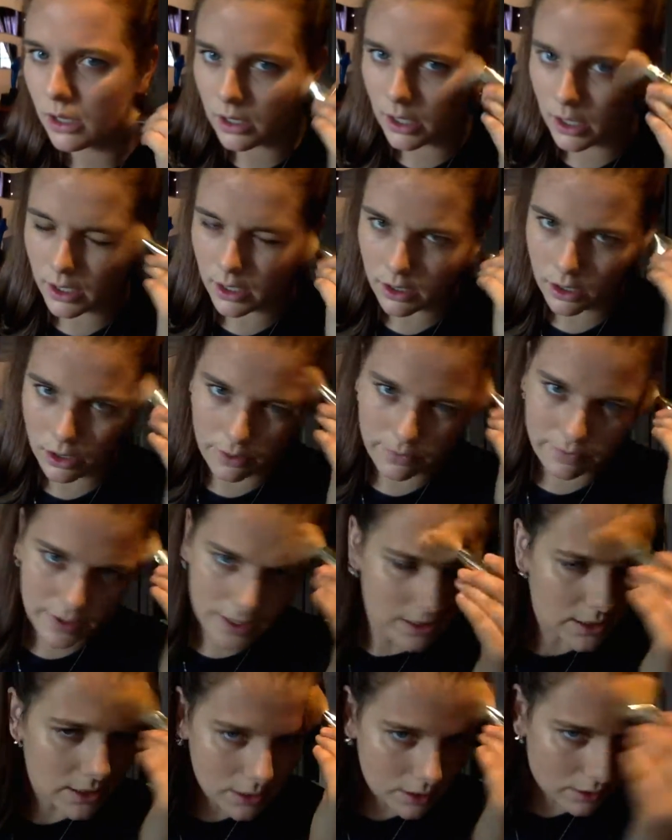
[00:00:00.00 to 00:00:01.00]
like your
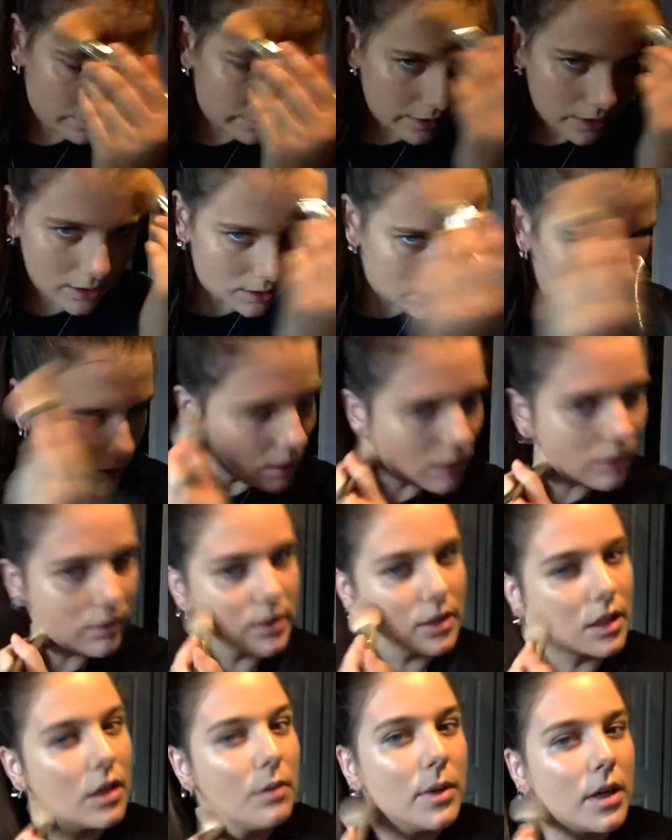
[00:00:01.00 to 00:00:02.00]
face is your face and it's
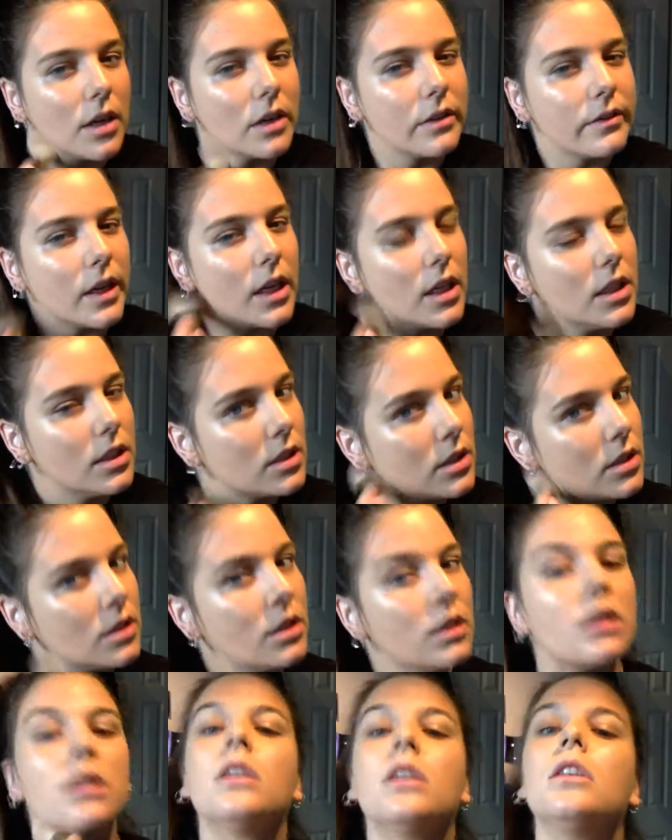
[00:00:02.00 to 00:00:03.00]
always going to be your face.
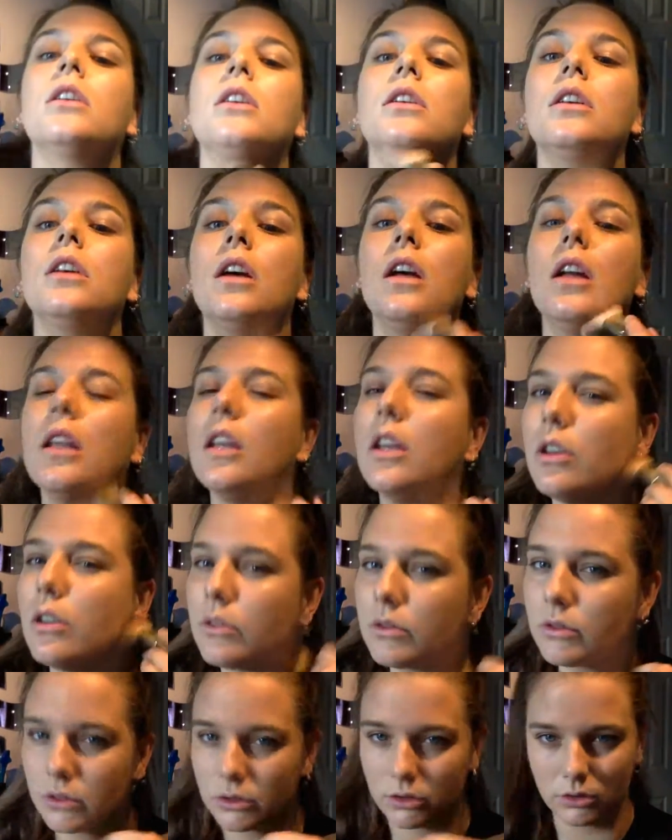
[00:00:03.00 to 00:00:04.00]
And
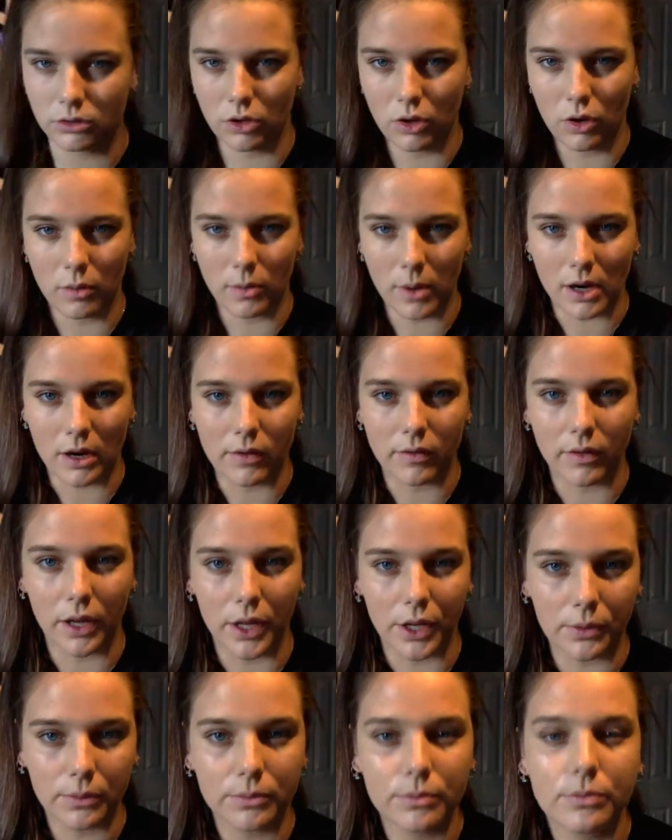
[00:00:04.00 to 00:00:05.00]
no amount of
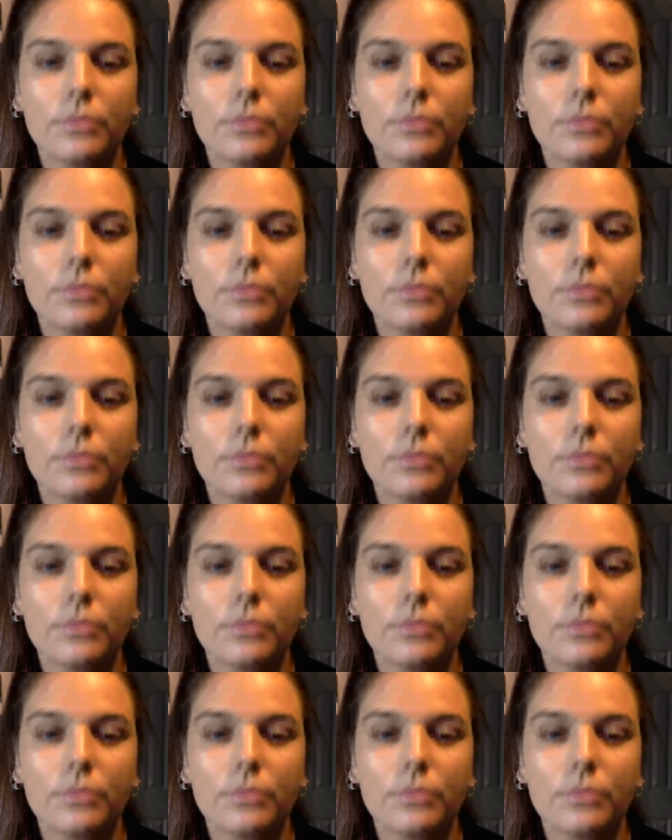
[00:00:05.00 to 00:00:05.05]
like